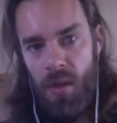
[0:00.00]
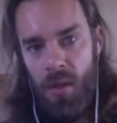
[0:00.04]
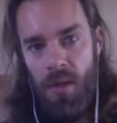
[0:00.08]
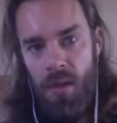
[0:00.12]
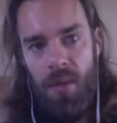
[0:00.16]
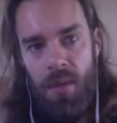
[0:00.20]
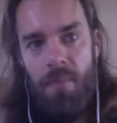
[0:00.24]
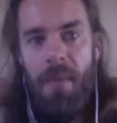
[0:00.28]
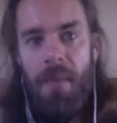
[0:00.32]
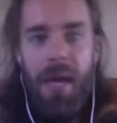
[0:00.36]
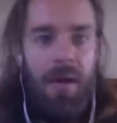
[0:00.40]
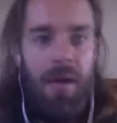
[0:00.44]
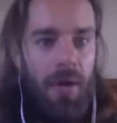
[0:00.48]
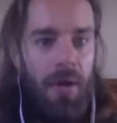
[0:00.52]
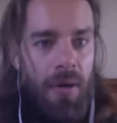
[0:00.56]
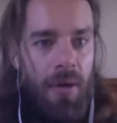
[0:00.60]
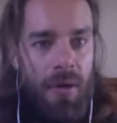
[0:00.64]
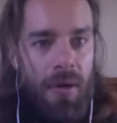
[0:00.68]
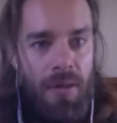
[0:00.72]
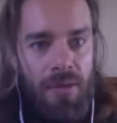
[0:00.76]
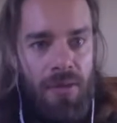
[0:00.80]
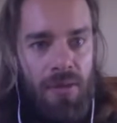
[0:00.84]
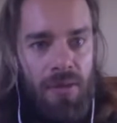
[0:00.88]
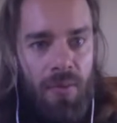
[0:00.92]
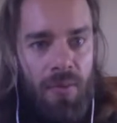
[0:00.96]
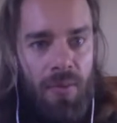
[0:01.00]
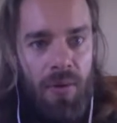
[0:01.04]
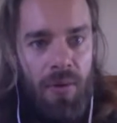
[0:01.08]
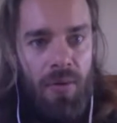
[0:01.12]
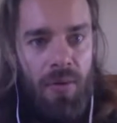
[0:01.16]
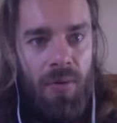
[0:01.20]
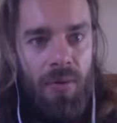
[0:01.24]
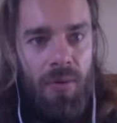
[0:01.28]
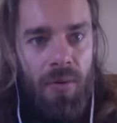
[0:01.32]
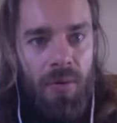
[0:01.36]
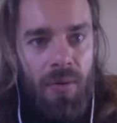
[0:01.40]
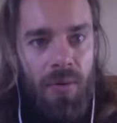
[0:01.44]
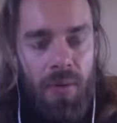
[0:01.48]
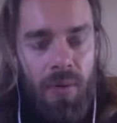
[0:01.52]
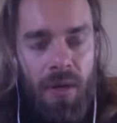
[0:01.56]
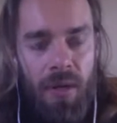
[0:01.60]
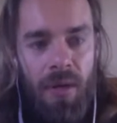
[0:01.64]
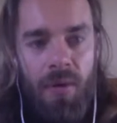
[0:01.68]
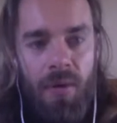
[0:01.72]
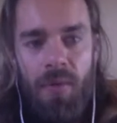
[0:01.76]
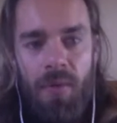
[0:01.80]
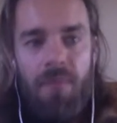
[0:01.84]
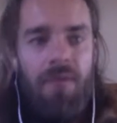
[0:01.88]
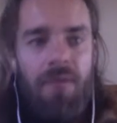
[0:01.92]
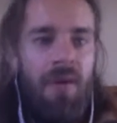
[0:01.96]
Maker is super cool,
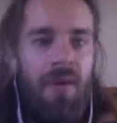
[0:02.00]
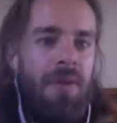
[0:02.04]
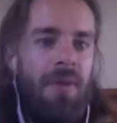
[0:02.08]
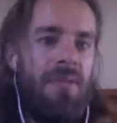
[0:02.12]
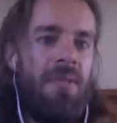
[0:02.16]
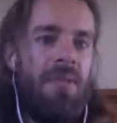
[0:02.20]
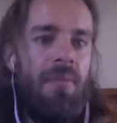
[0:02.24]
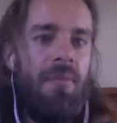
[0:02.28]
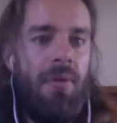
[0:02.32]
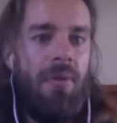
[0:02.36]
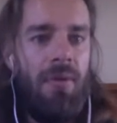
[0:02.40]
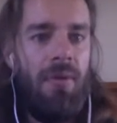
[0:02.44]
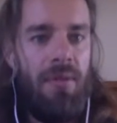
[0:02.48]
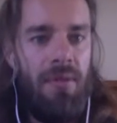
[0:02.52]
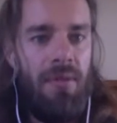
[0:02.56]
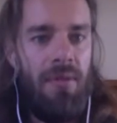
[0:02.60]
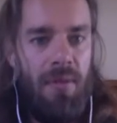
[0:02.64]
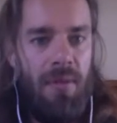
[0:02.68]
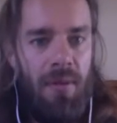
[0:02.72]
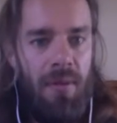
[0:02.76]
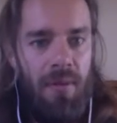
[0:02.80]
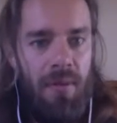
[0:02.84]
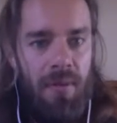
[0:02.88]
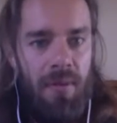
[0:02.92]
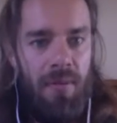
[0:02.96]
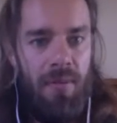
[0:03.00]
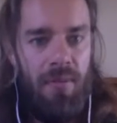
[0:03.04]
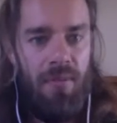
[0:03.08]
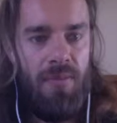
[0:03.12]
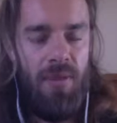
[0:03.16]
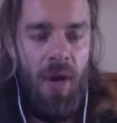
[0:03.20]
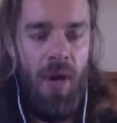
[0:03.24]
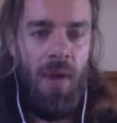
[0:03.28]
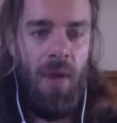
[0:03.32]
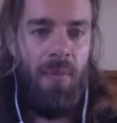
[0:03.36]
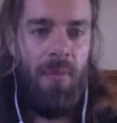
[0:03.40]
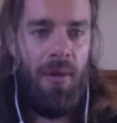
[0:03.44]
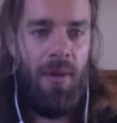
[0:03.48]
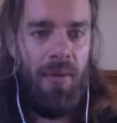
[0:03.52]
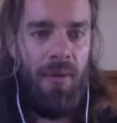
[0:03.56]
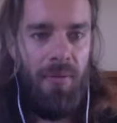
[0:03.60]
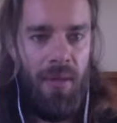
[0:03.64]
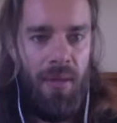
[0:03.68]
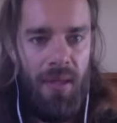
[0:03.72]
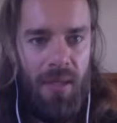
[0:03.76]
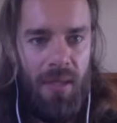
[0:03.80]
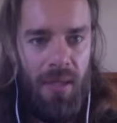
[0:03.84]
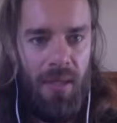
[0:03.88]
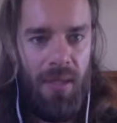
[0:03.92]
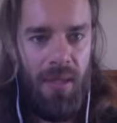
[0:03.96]
very similar to Dharma in
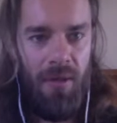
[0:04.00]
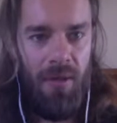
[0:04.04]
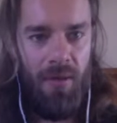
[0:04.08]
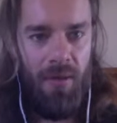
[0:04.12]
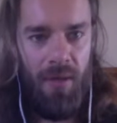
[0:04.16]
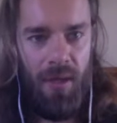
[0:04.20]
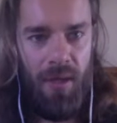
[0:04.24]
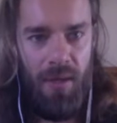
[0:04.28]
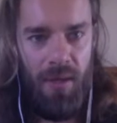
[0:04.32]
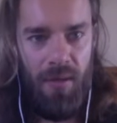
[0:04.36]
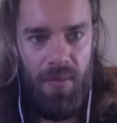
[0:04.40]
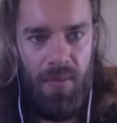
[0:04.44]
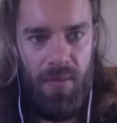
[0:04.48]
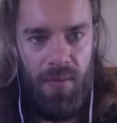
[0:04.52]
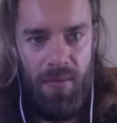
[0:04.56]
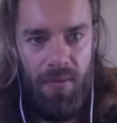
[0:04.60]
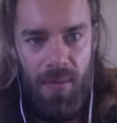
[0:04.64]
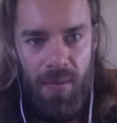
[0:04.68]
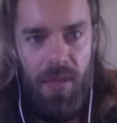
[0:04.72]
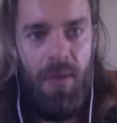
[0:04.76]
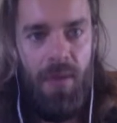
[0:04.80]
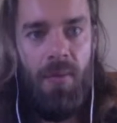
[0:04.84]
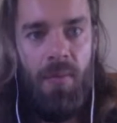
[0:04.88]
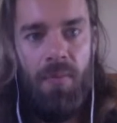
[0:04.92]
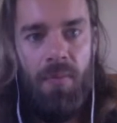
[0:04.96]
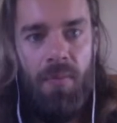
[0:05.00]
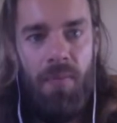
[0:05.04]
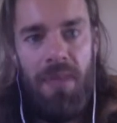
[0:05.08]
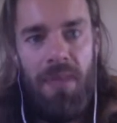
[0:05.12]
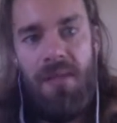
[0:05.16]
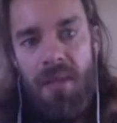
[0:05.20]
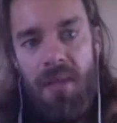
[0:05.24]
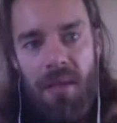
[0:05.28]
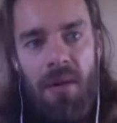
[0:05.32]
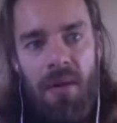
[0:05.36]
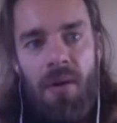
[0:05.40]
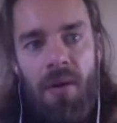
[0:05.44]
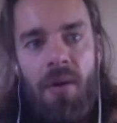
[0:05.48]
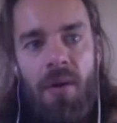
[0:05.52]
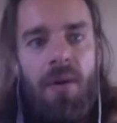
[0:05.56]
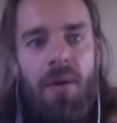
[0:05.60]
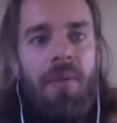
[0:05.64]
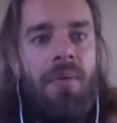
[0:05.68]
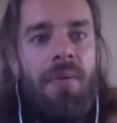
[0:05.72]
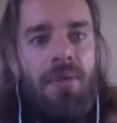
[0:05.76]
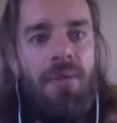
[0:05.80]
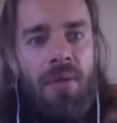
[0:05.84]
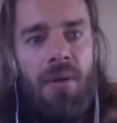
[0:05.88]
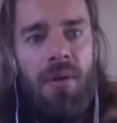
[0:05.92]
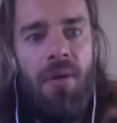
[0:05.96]
that you can, basically earn a
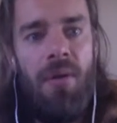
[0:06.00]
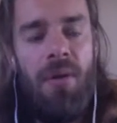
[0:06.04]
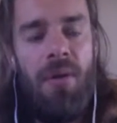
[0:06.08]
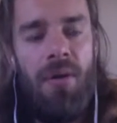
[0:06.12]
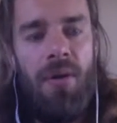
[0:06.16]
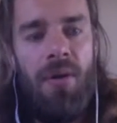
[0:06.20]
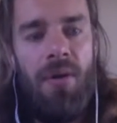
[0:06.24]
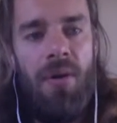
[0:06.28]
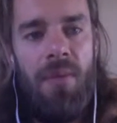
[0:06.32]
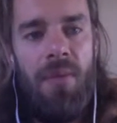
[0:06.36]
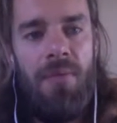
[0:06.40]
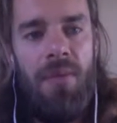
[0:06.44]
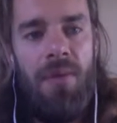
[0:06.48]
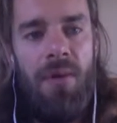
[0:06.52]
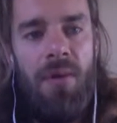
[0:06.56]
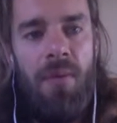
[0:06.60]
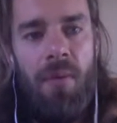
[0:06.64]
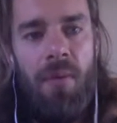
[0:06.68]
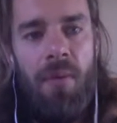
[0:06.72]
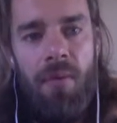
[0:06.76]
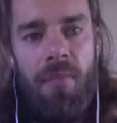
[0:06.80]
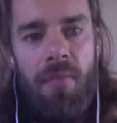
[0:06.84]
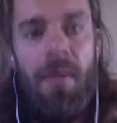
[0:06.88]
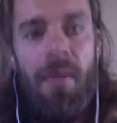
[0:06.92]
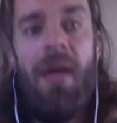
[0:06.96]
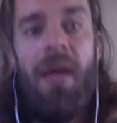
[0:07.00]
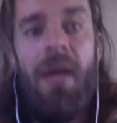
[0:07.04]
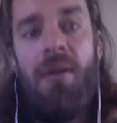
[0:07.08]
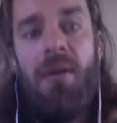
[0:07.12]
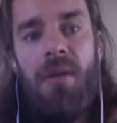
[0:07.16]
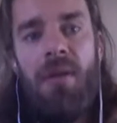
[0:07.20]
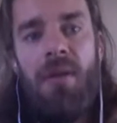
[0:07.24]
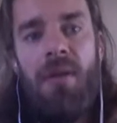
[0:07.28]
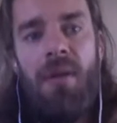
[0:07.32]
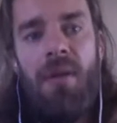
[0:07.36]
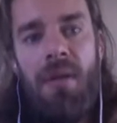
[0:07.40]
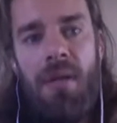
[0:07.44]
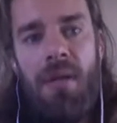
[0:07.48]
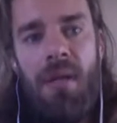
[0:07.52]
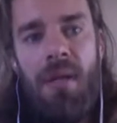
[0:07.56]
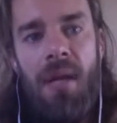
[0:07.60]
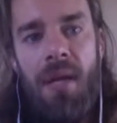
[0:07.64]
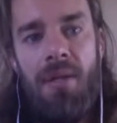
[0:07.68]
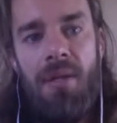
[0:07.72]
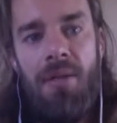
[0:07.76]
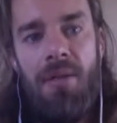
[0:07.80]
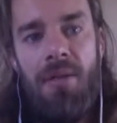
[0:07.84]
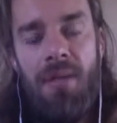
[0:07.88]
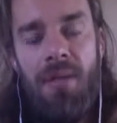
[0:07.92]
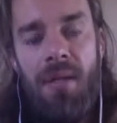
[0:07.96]
return on your crypto, but with Maker, you can then
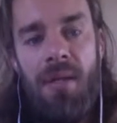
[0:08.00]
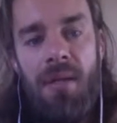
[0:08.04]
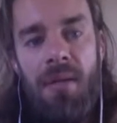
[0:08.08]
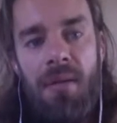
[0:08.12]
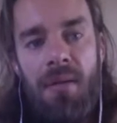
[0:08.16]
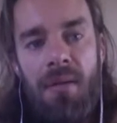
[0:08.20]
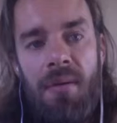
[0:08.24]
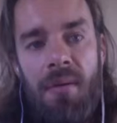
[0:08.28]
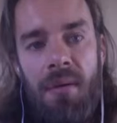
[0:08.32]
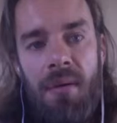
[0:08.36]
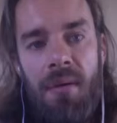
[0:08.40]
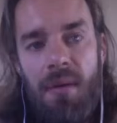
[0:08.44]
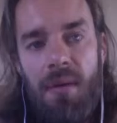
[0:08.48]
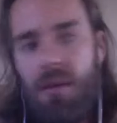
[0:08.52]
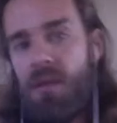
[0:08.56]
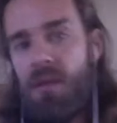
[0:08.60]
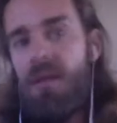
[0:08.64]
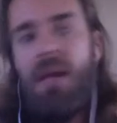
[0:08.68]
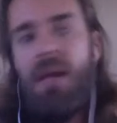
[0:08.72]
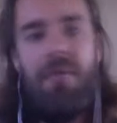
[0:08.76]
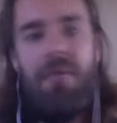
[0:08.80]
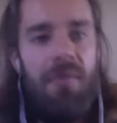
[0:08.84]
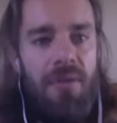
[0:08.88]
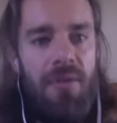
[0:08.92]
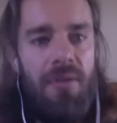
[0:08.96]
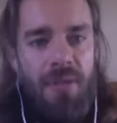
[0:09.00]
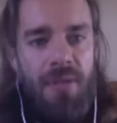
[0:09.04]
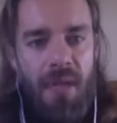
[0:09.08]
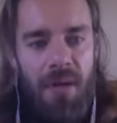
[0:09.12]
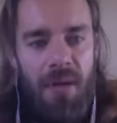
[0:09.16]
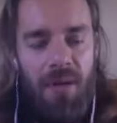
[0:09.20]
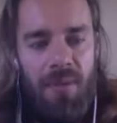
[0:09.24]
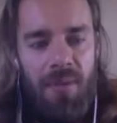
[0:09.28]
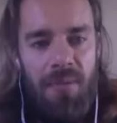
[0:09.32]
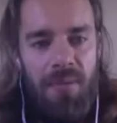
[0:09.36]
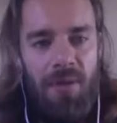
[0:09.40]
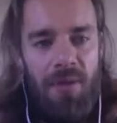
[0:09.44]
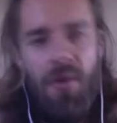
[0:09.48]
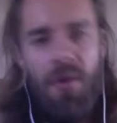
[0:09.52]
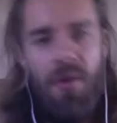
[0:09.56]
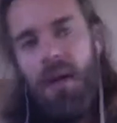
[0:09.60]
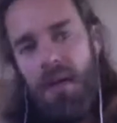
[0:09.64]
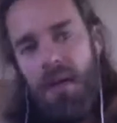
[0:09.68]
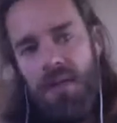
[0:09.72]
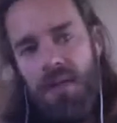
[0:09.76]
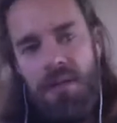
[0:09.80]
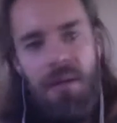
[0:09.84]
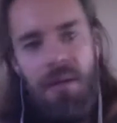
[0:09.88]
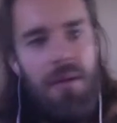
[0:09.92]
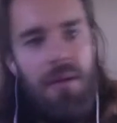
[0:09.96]
actually leverage that crypto. I
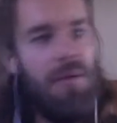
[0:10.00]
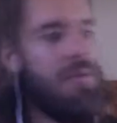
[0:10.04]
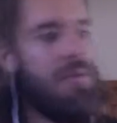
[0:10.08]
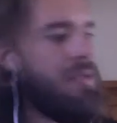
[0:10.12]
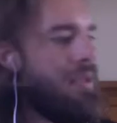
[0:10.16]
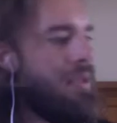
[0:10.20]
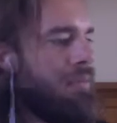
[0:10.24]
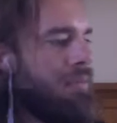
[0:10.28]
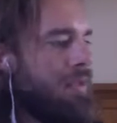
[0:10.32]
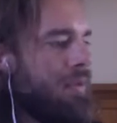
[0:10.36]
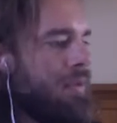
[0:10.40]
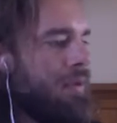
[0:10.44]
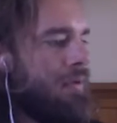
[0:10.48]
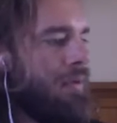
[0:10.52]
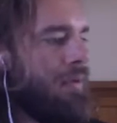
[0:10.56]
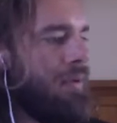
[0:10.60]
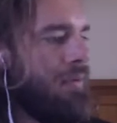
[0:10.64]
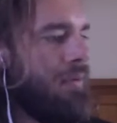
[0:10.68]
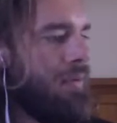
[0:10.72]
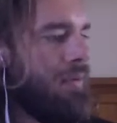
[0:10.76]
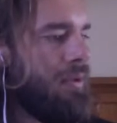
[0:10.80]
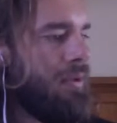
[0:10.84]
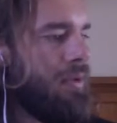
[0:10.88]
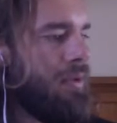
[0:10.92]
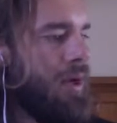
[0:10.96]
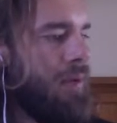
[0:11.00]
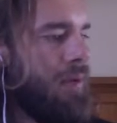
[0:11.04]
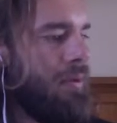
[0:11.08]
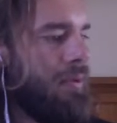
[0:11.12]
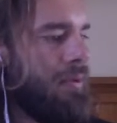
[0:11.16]
guess you can do the same thing with Dharma.